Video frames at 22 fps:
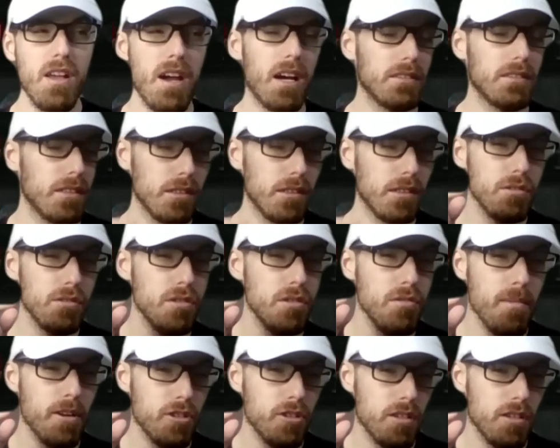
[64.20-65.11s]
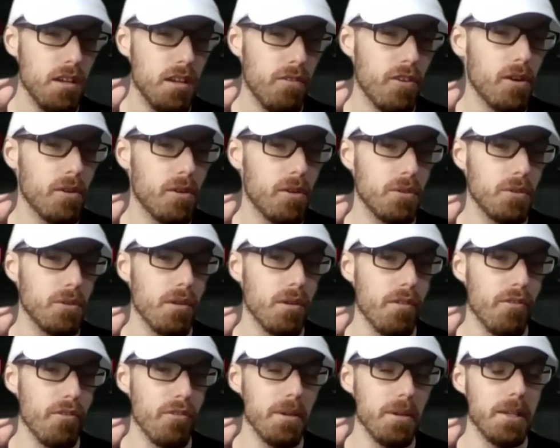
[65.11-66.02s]
a little too much like Fallen
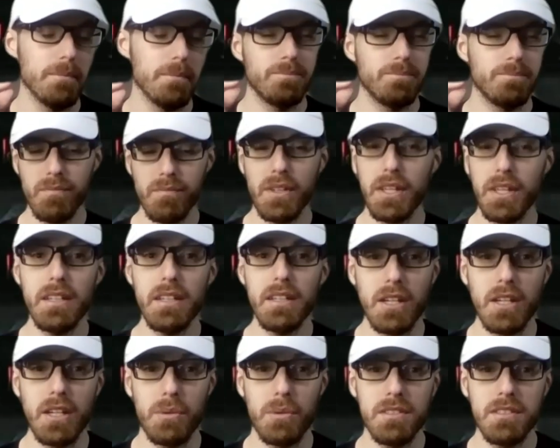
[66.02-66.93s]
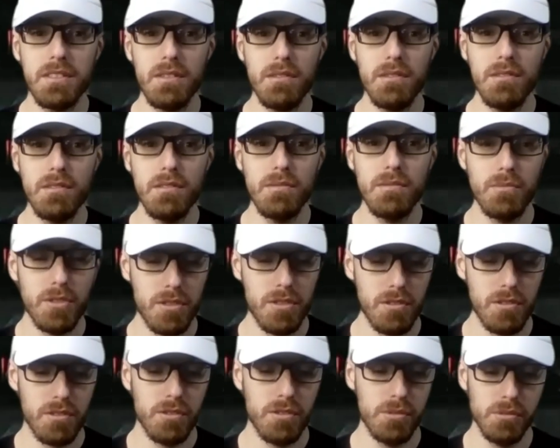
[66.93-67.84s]
Order for me. They got the Inquisitors, which
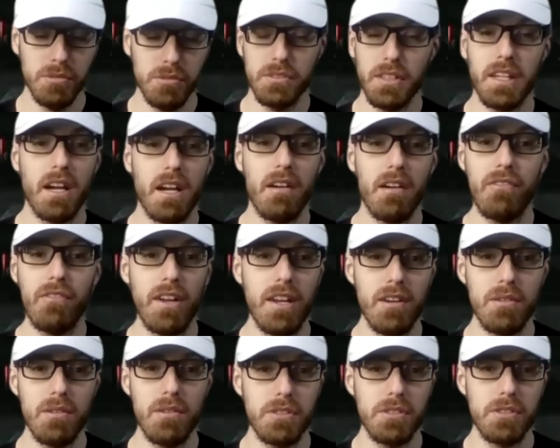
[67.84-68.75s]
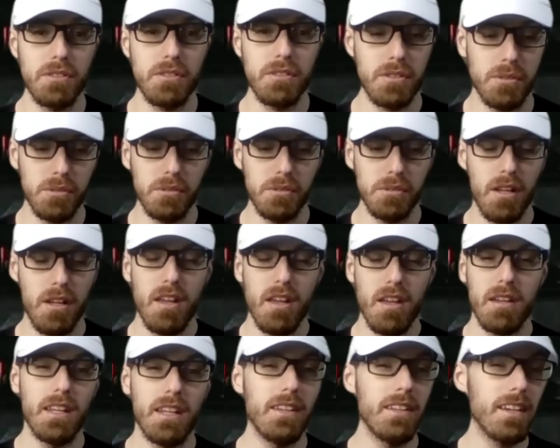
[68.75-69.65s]
is cool. They got Vader, which is cool.
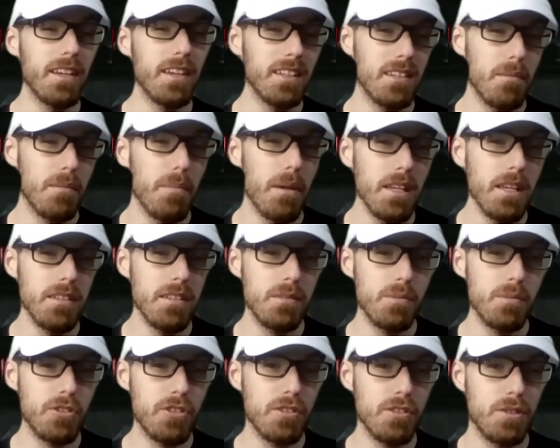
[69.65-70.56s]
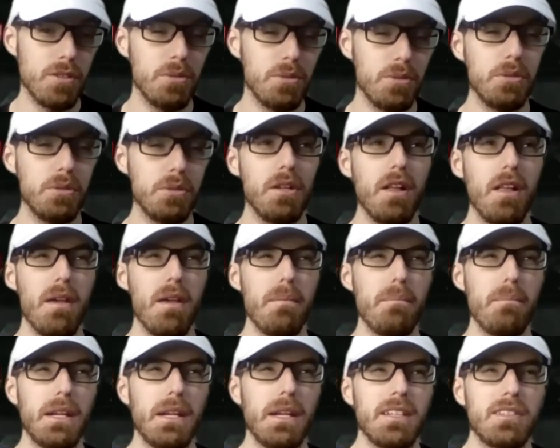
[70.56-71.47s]
Now they got the base, which is cool.
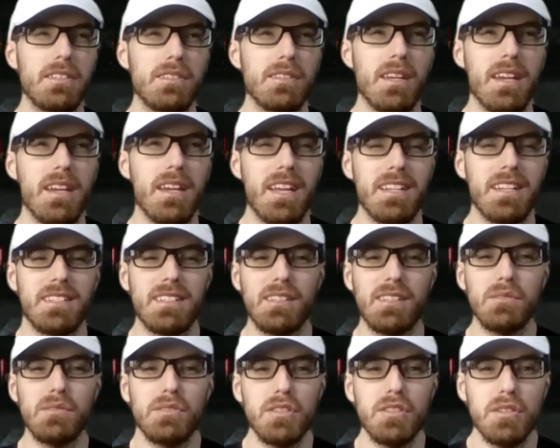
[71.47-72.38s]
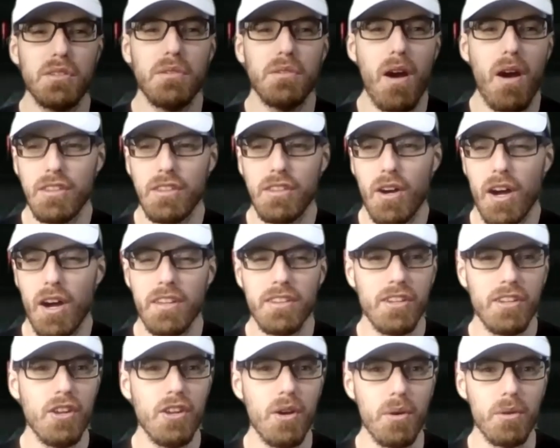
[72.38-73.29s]
But it's like, it's a little too on
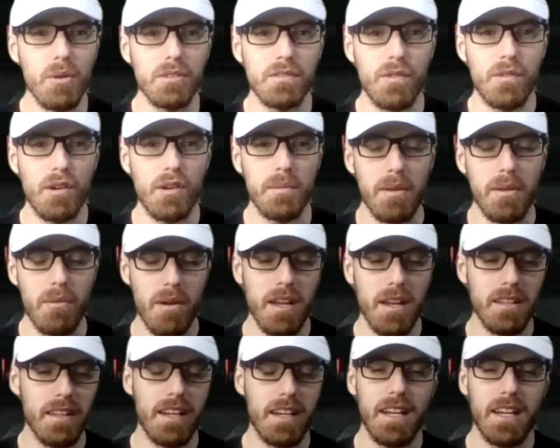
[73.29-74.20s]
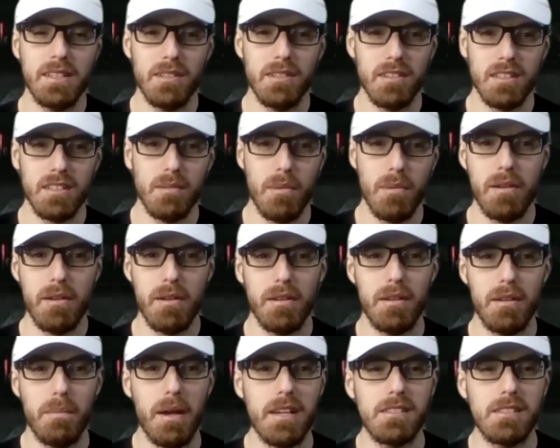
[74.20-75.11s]
the nose for me, right? Like I talked about
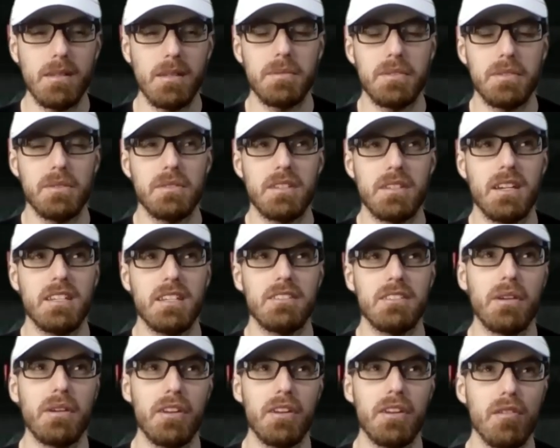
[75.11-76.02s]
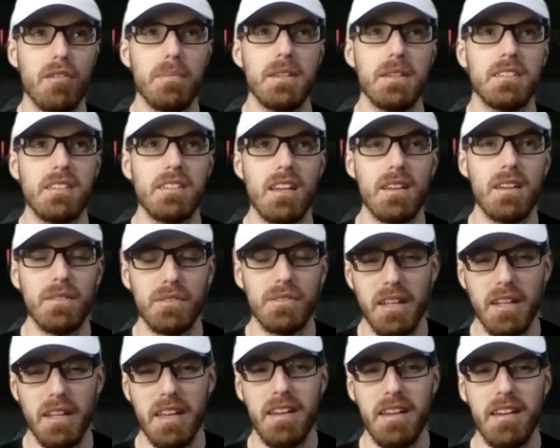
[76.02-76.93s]
in past episodes, guys, how Kenobi saves
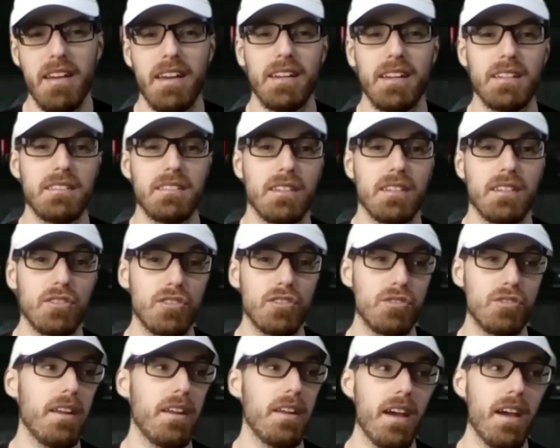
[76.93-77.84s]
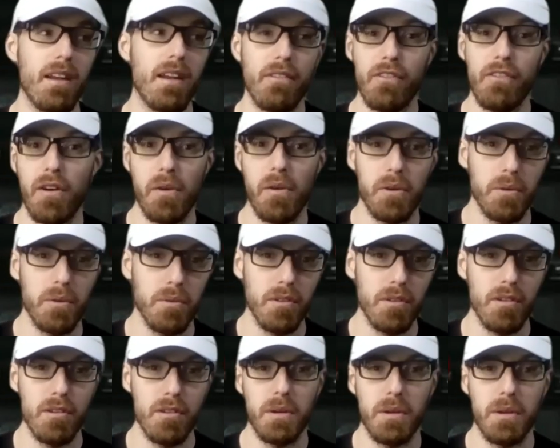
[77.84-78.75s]
Leia, and it's like straight out of Fallen
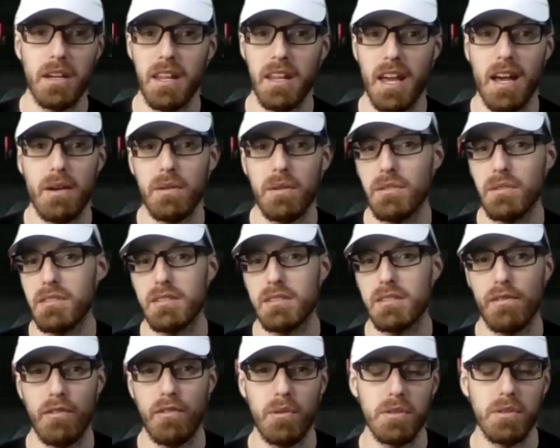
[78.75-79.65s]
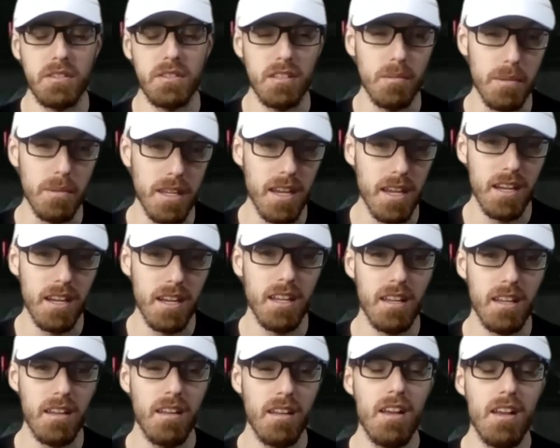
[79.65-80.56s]
Order when Cal uses the Force at the
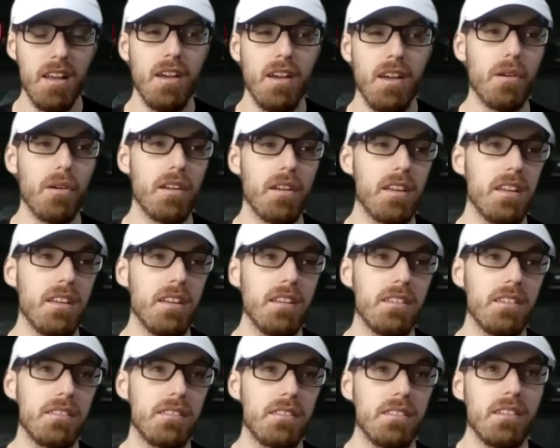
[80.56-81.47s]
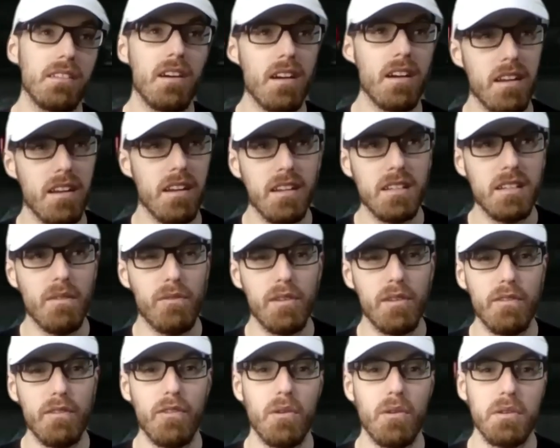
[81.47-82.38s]
beginning, where he's not connected
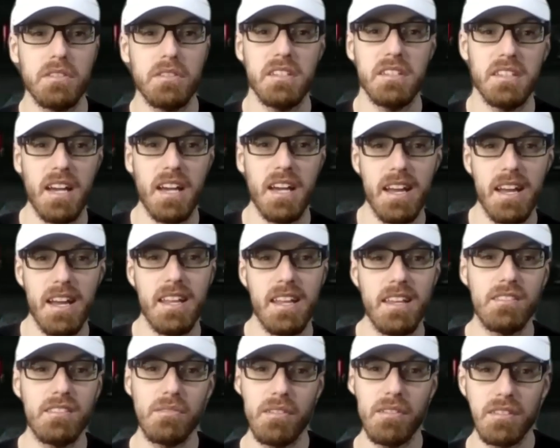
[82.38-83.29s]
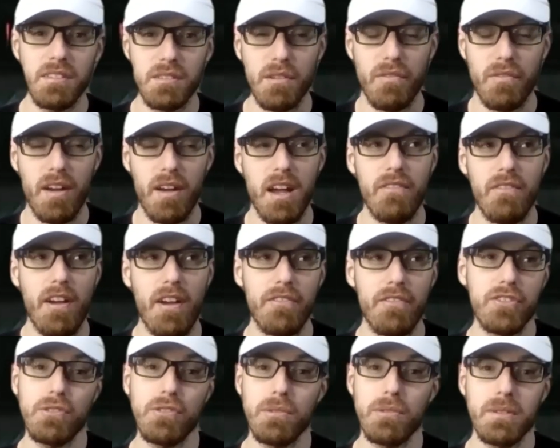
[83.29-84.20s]
from the Force, he's hiding, he's trying to survive
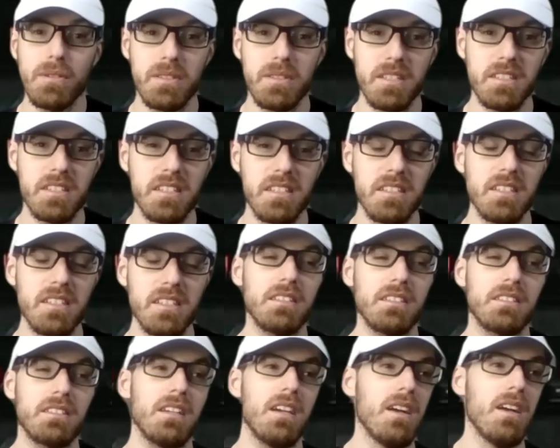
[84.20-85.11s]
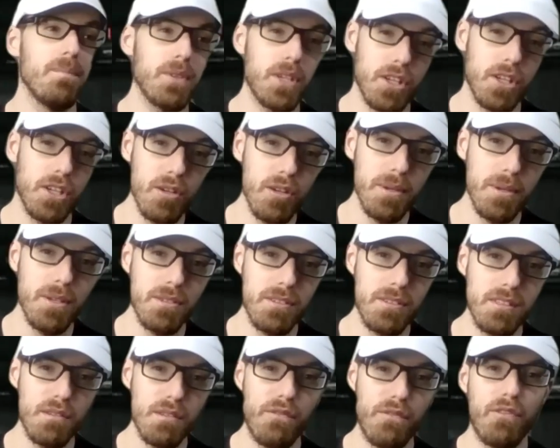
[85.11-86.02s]
after Order 66. Kenobi
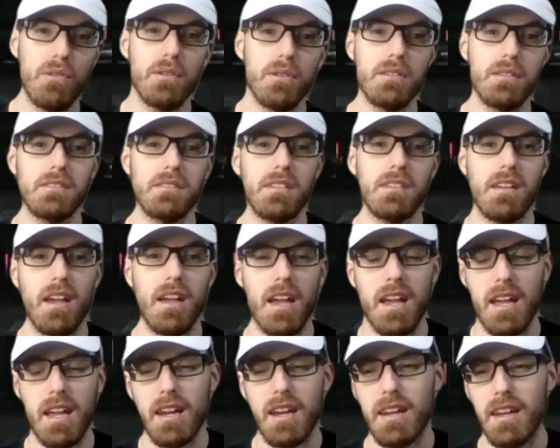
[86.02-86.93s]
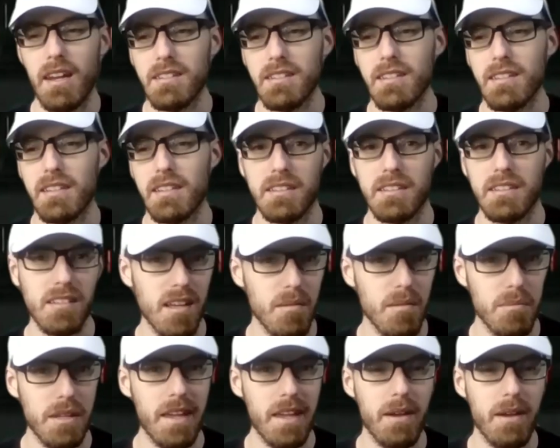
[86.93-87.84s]
uses the Force, and it's like the
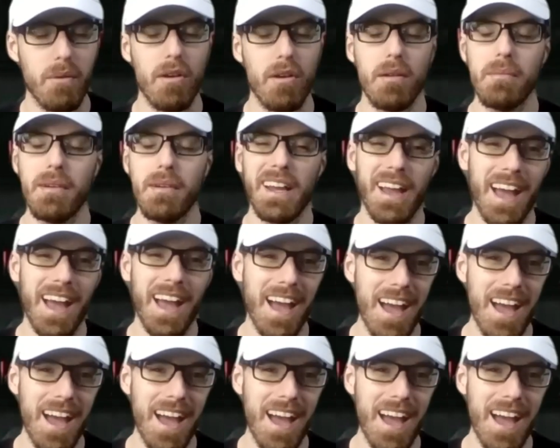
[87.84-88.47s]
same thing where I'm like,